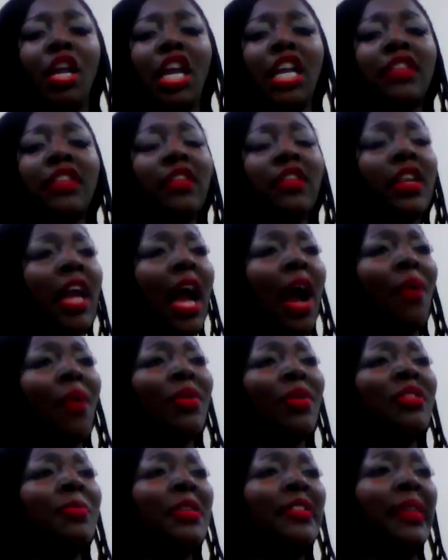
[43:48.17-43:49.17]
it's gonna
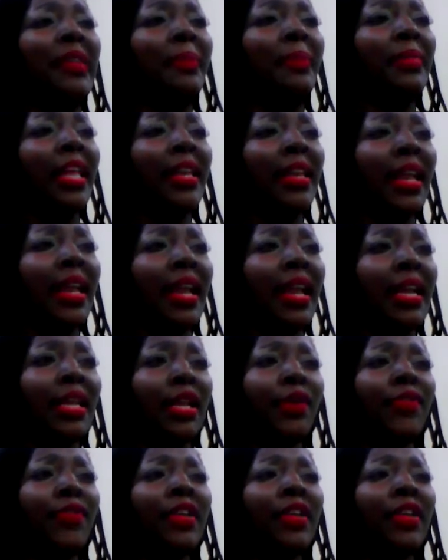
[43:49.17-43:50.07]
always be something negative.